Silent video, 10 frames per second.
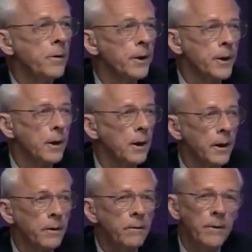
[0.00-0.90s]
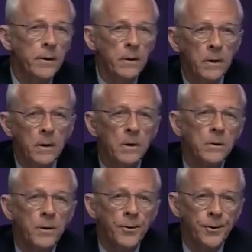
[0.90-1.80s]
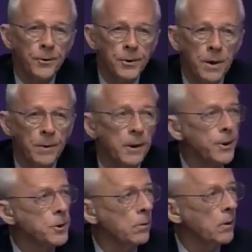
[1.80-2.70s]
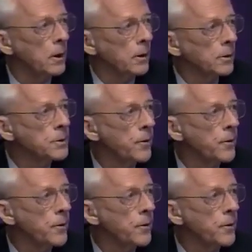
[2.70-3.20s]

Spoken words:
that are true simulation models.